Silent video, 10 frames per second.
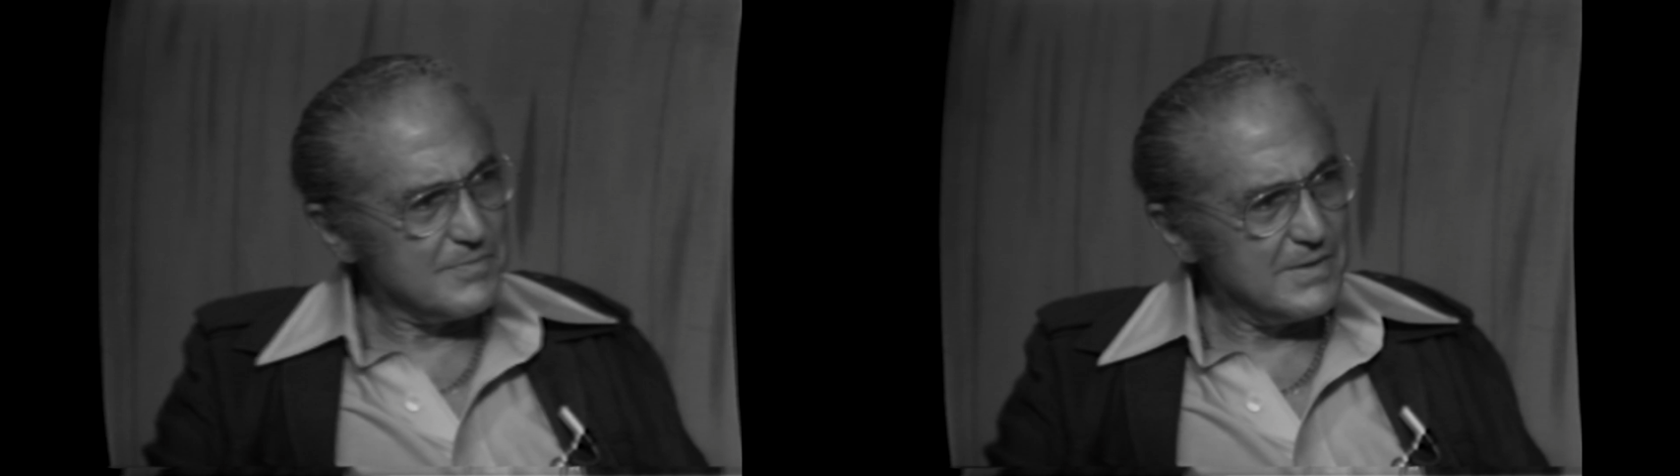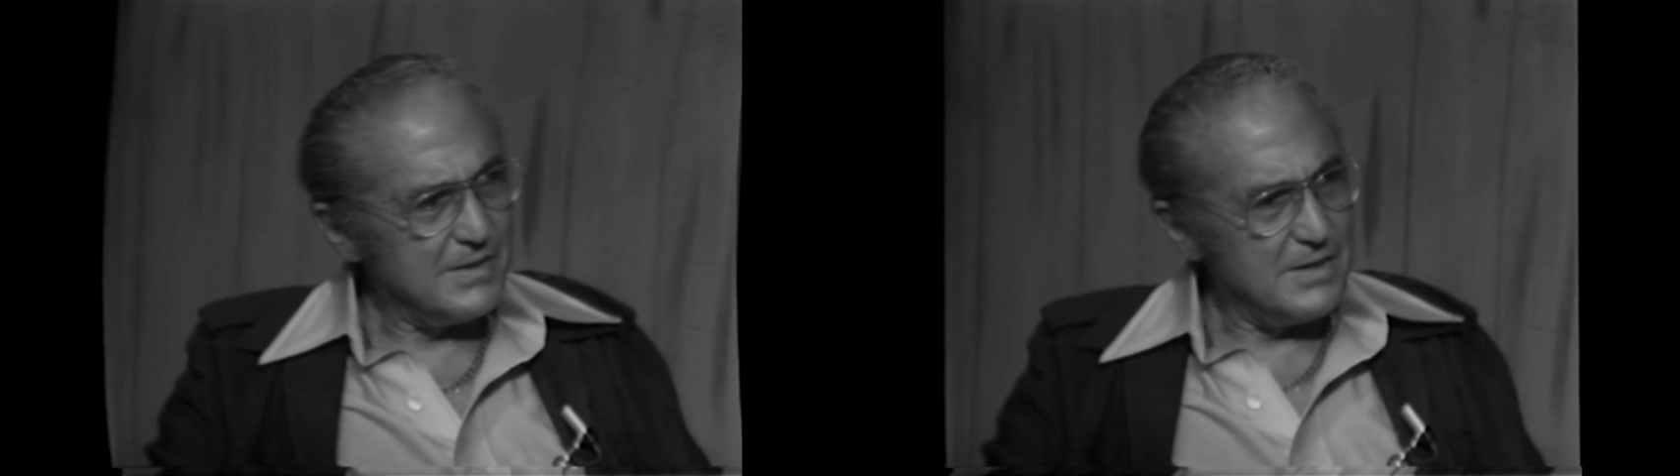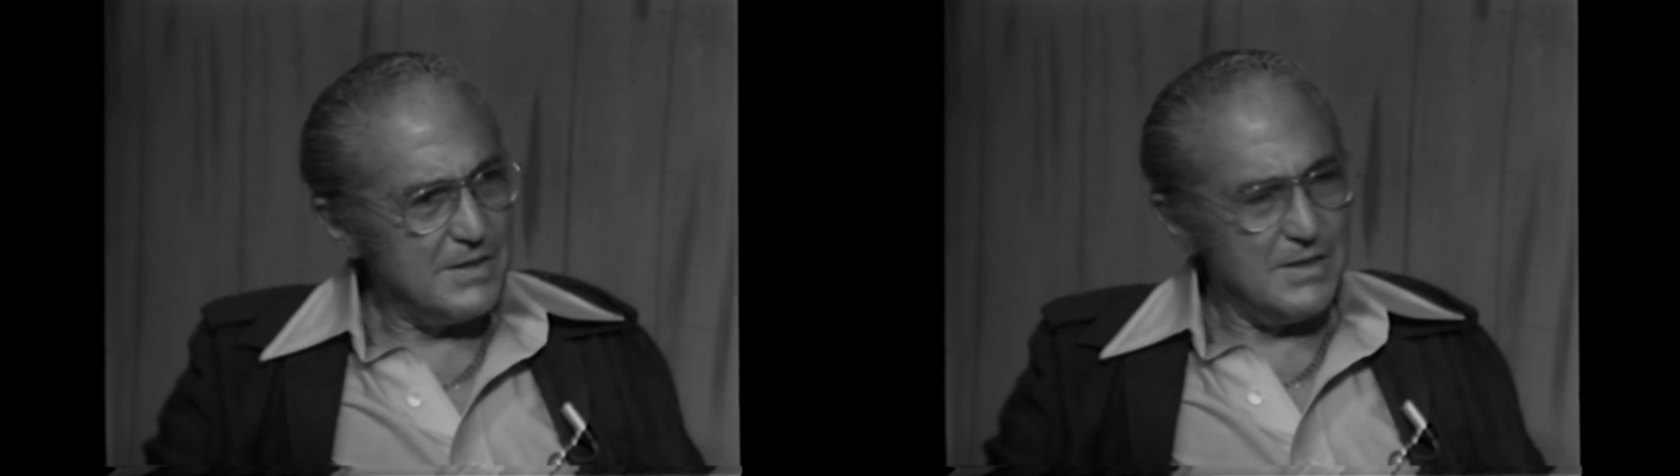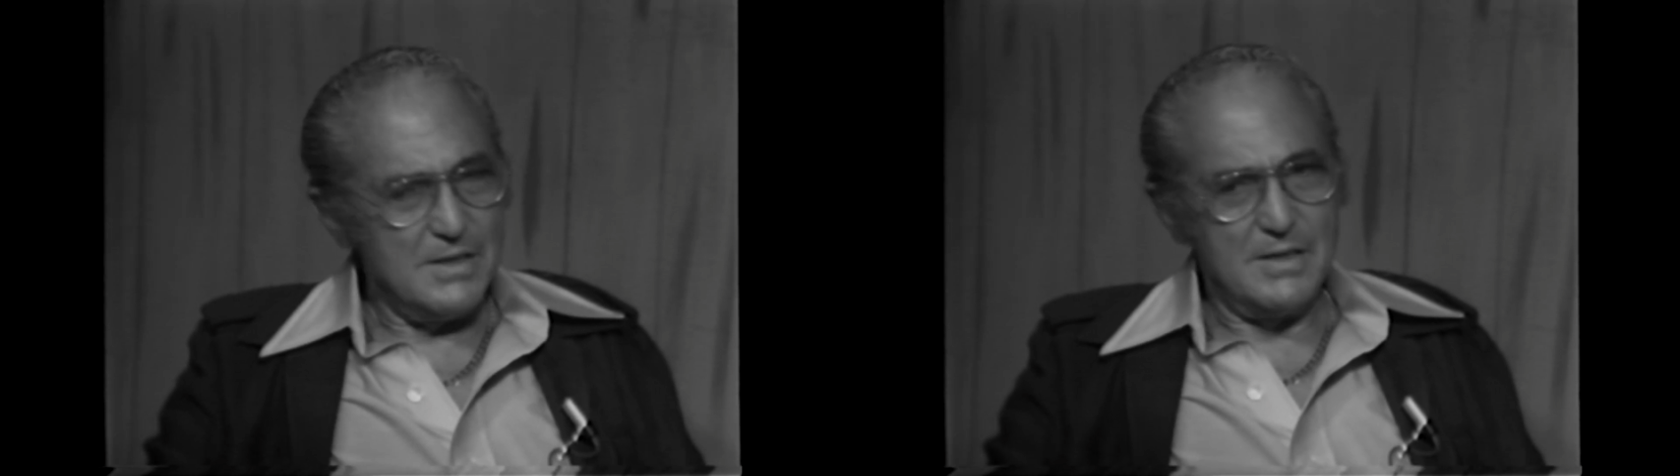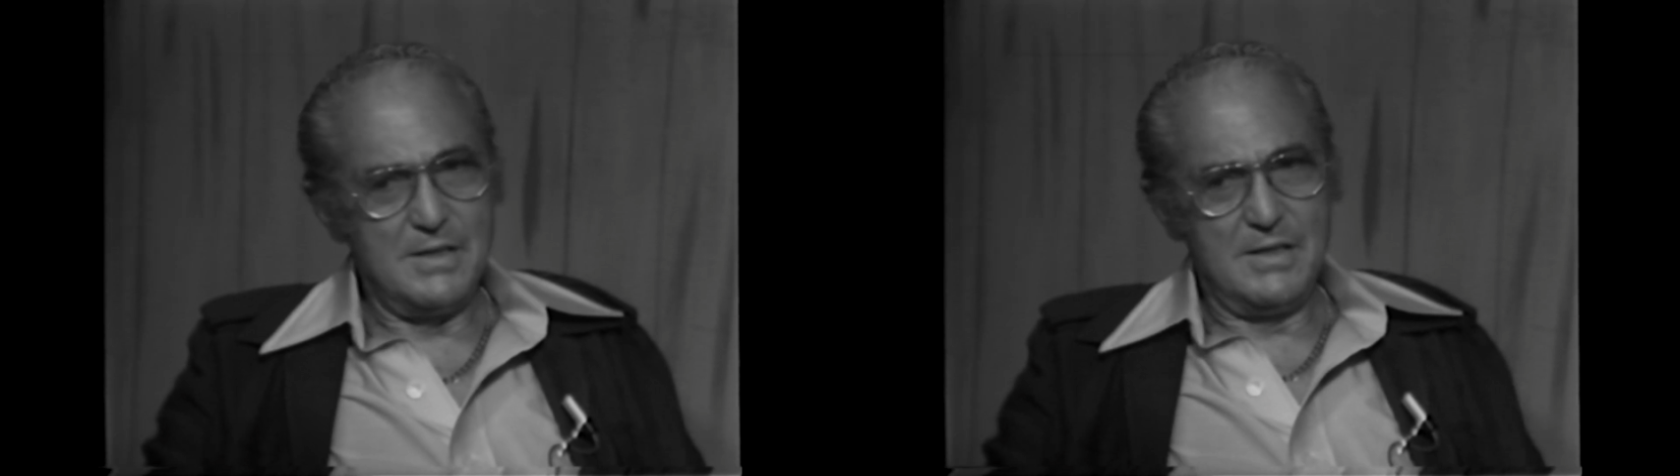It
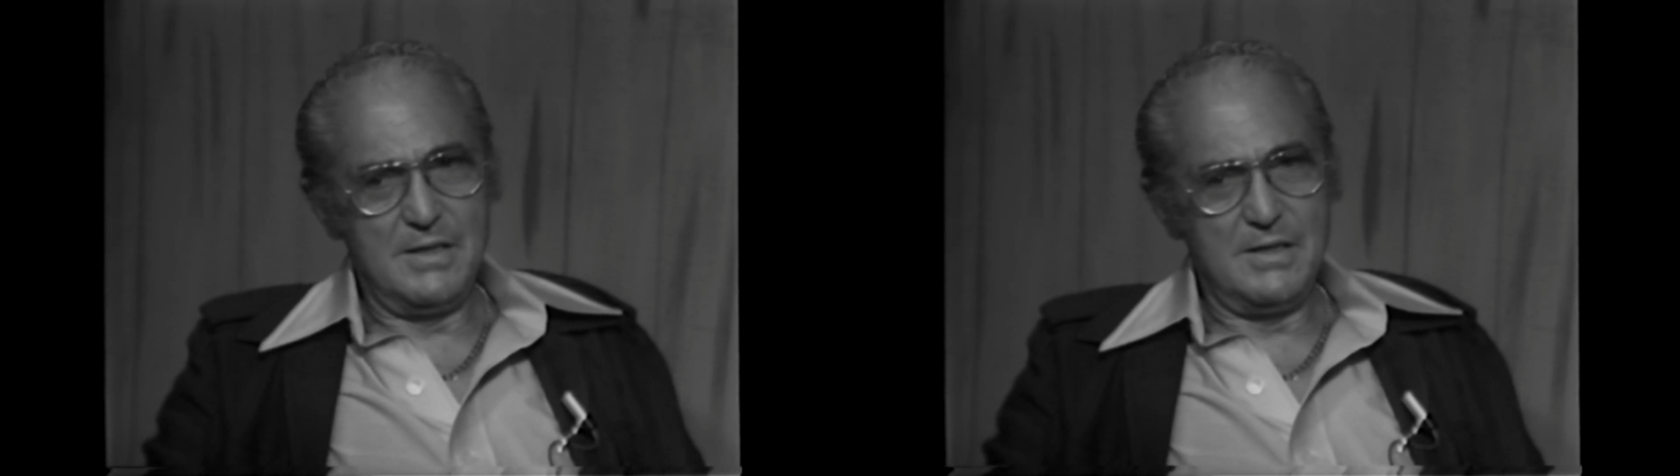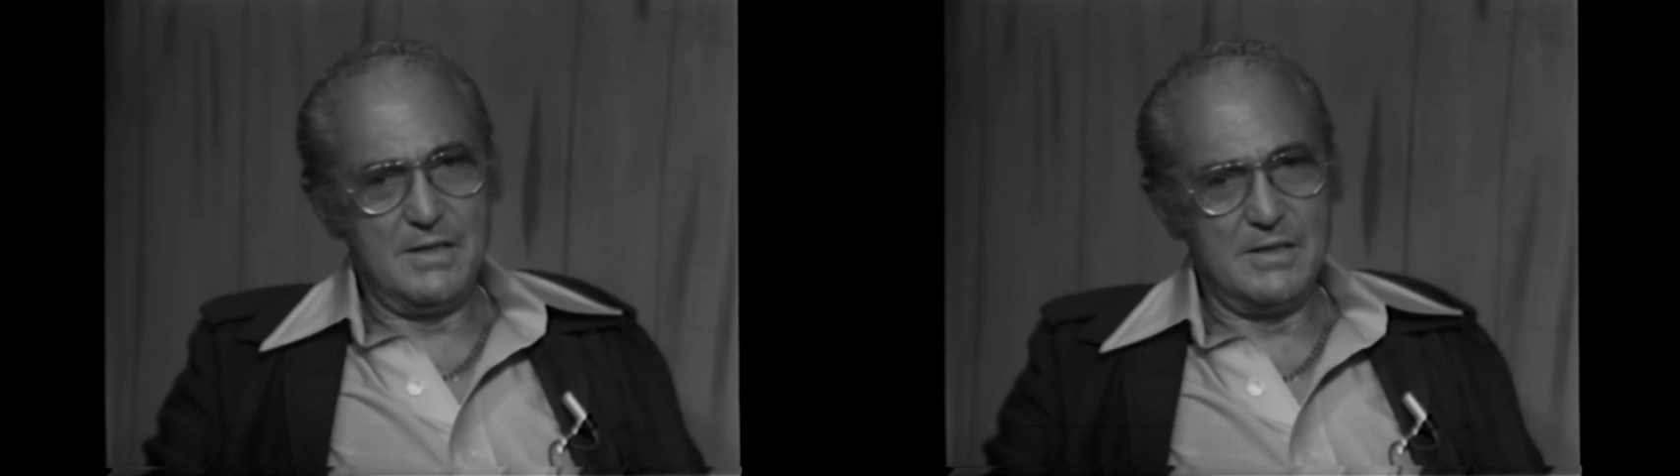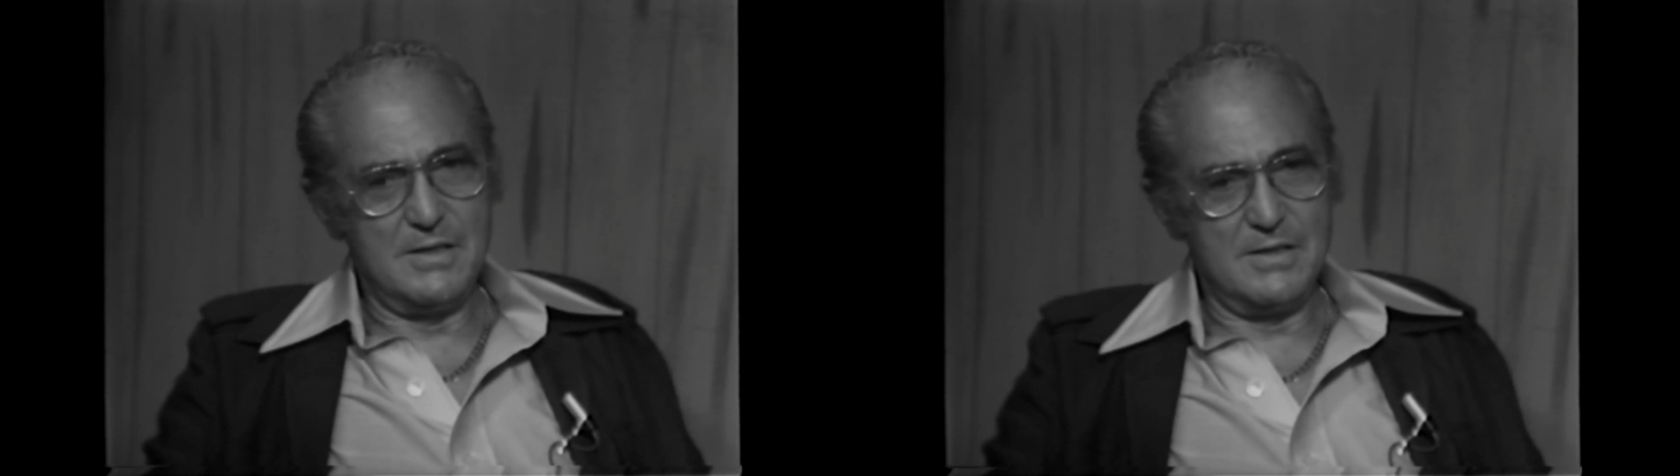is. Damn right.